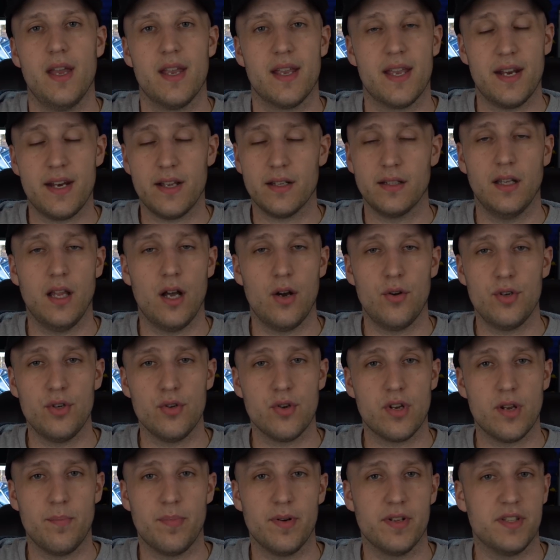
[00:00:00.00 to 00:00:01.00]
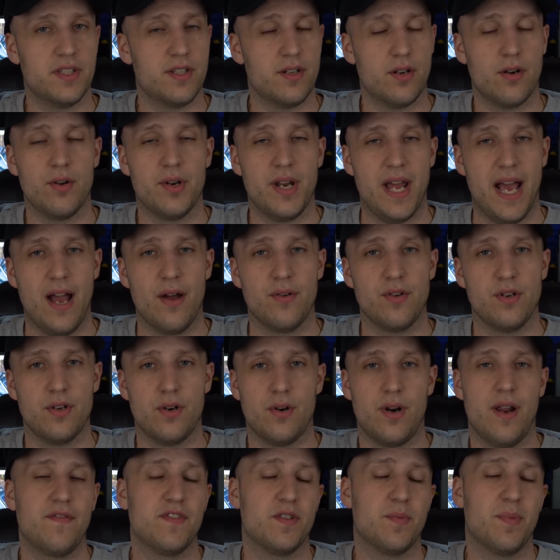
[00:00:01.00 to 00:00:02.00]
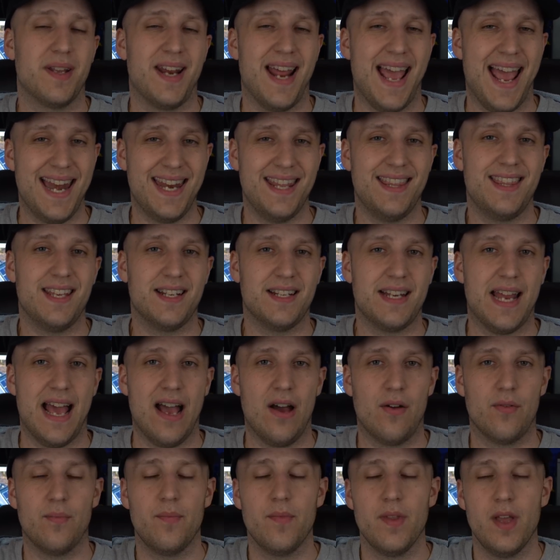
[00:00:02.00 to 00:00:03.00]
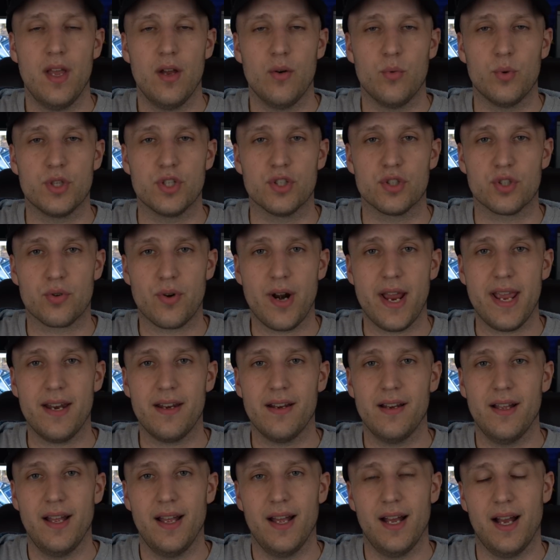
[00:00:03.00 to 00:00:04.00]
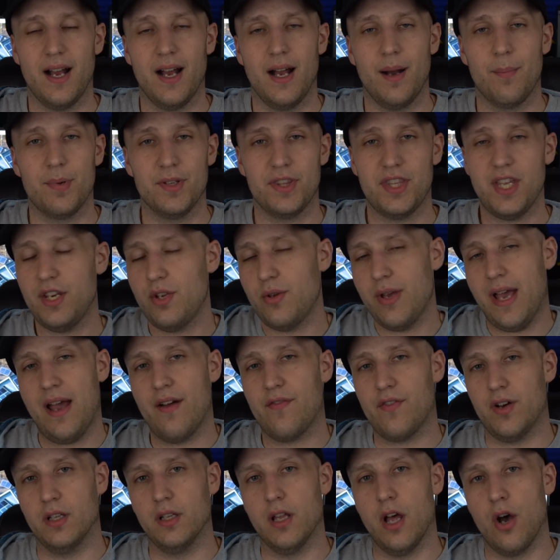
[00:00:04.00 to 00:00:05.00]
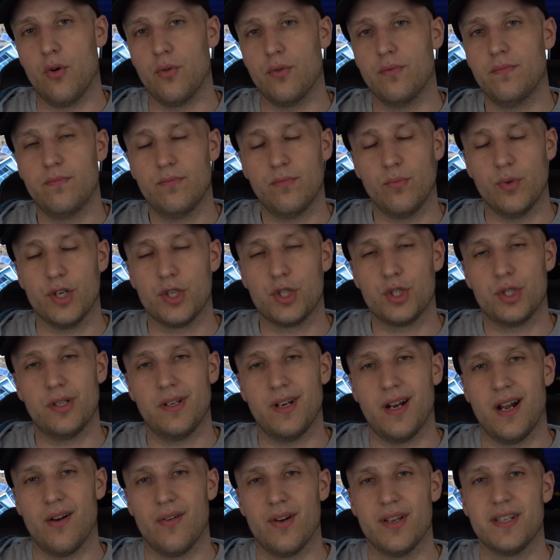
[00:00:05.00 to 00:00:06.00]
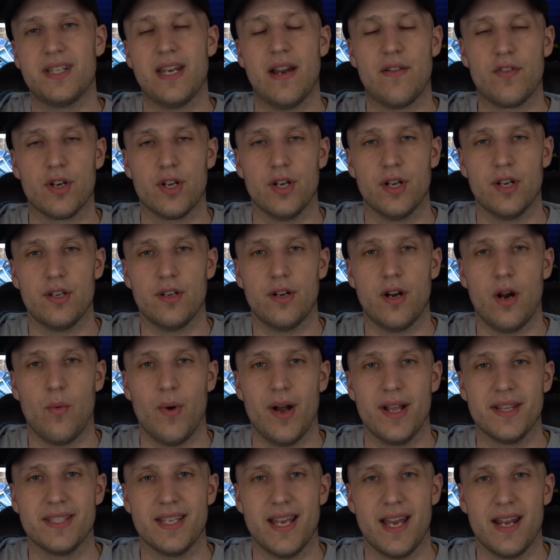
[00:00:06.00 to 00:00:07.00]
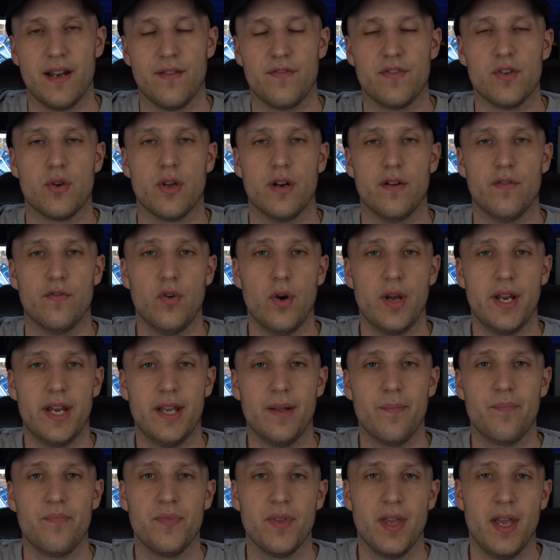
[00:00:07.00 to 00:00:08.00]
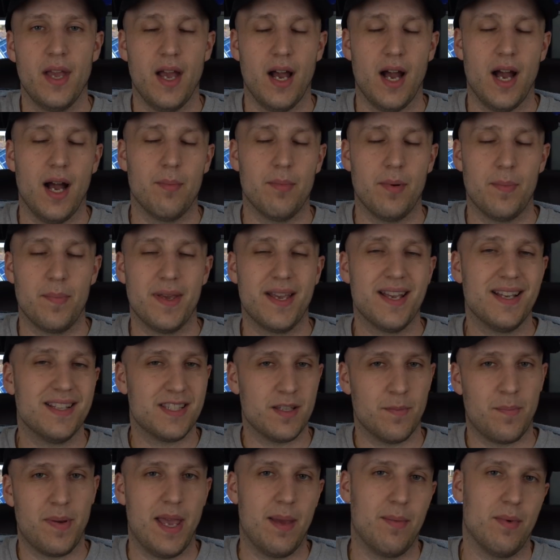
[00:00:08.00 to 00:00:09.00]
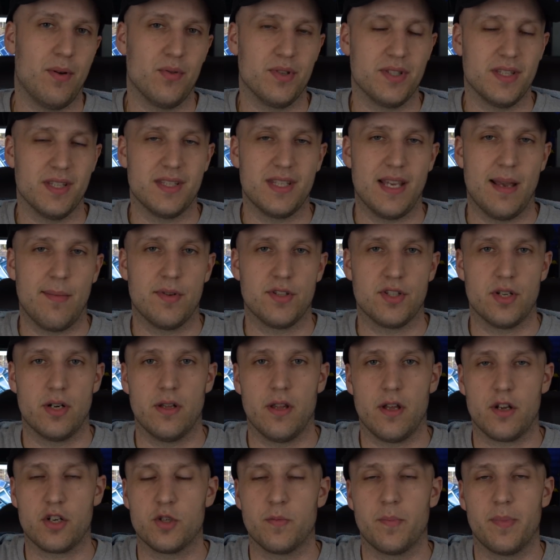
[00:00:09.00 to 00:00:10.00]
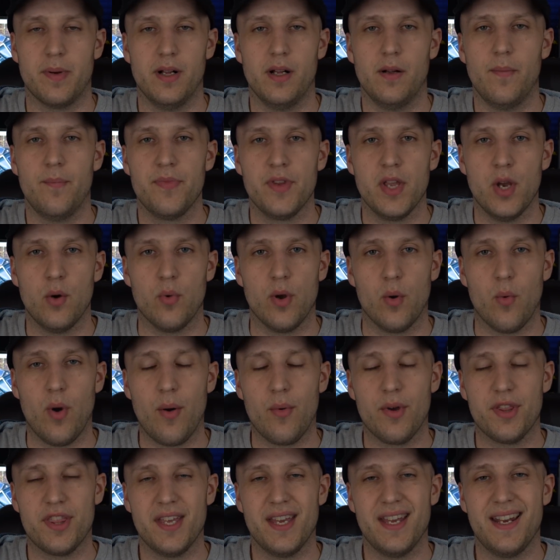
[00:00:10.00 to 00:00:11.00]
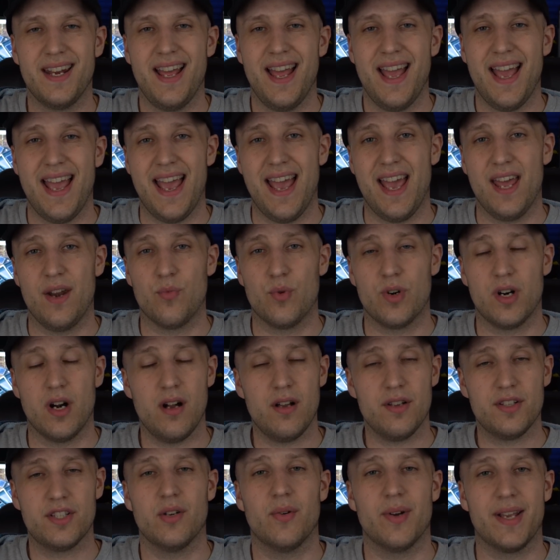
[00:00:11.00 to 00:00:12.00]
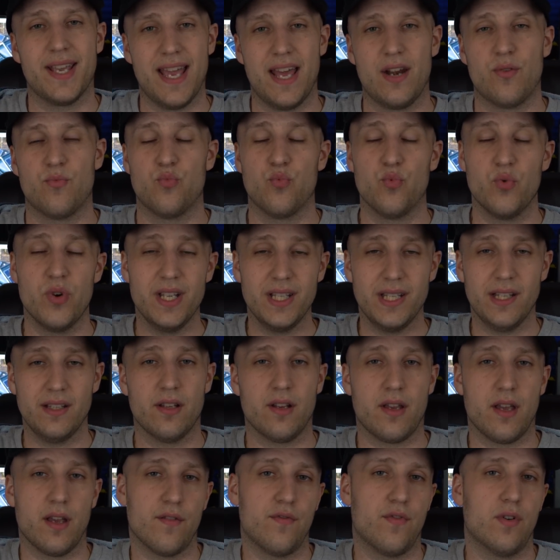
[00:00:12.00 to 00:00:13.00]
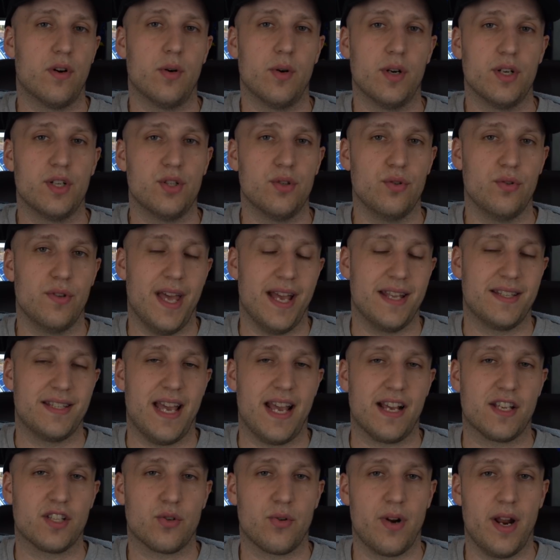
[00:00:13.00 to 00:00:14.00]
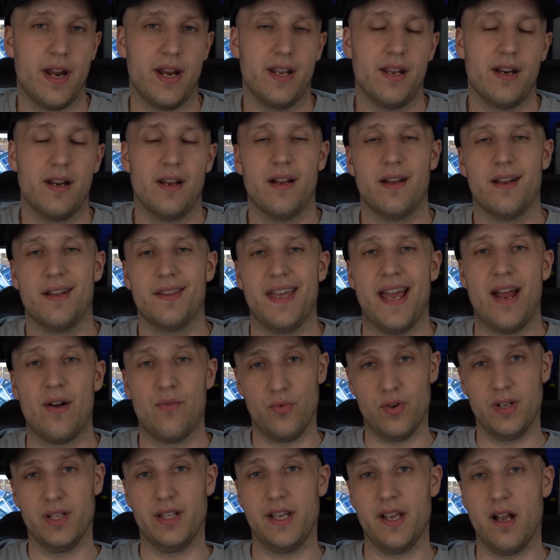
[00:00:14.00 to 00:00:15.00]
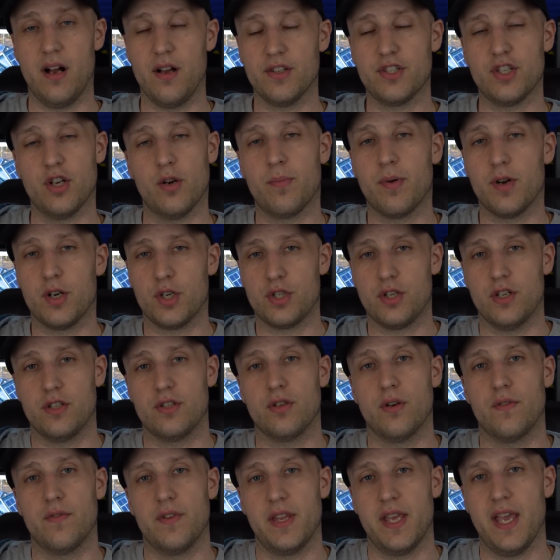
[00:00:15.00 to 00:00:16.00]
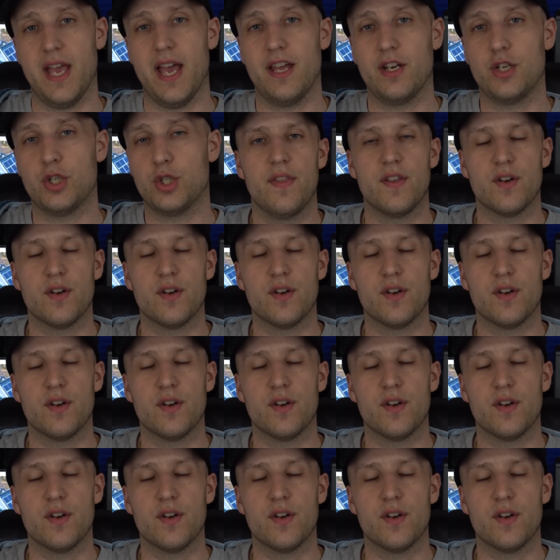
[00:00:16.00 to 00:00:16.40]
Getting a loan, you can put zero down, you don't have to put anything down, which is great, but then you have a loan, which is never good. You don't want debt if you can avoid it, but because the payment was the same as our electric bill, we went with it, and we're also, again, really looking forward to that tax credit. That really also pushed us over the edge.